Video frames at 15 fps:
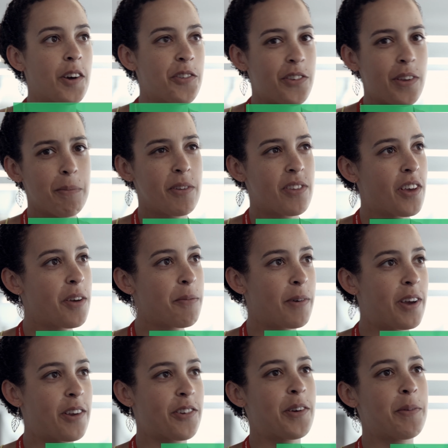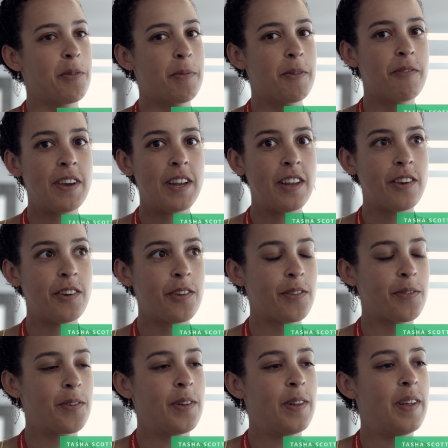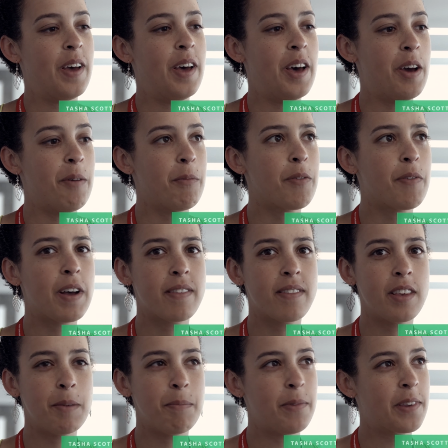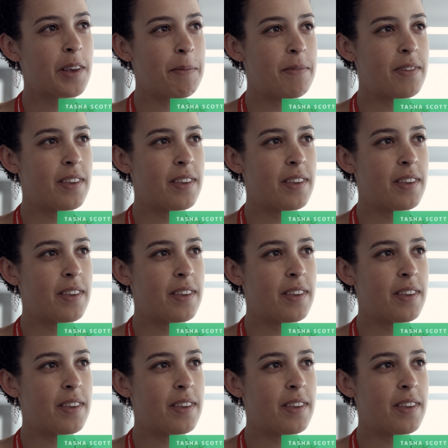concept design workshops have been really useful. We've had teams come